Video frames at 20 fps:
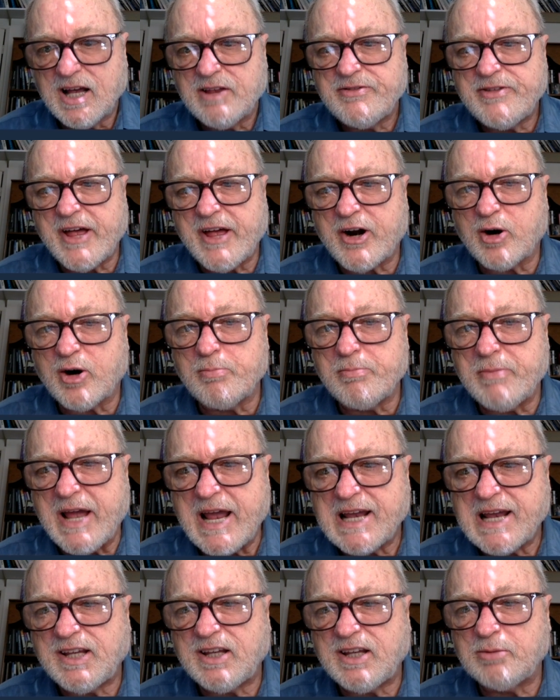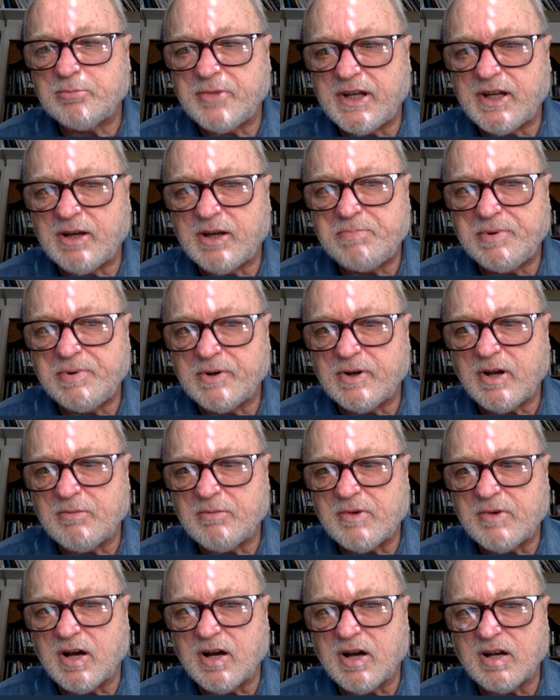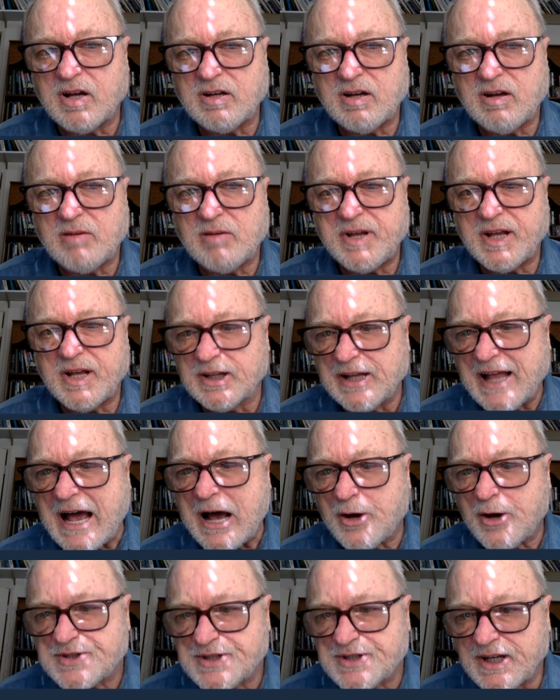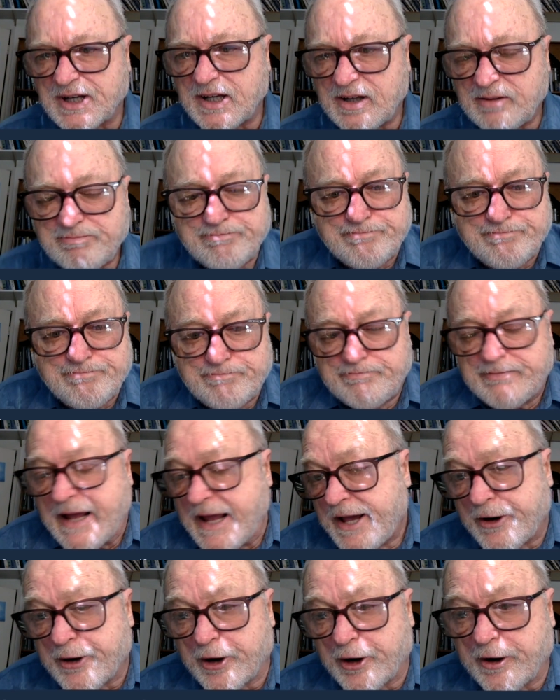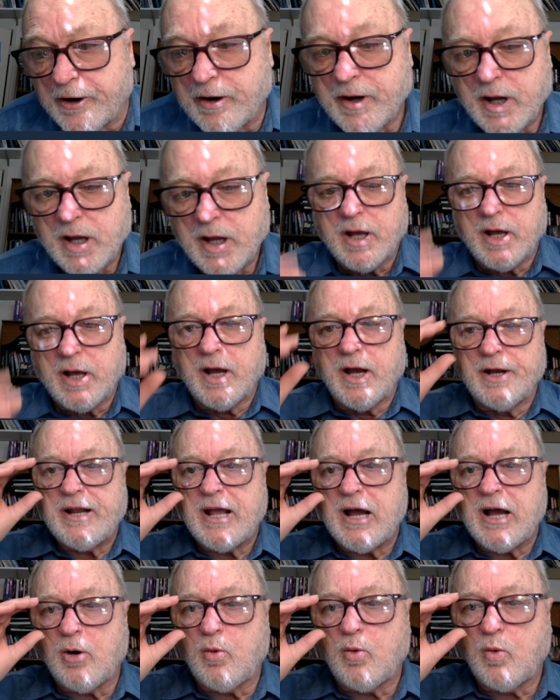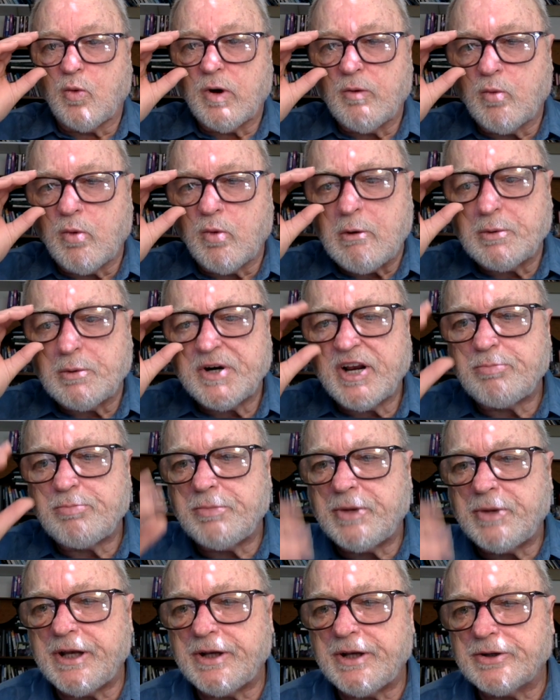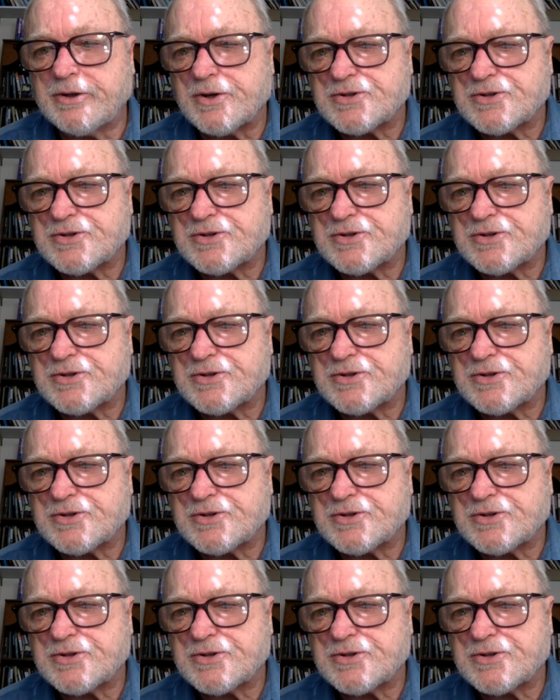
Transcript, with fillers: that are making me uh, be a lousy hitter. Now, what would it mean to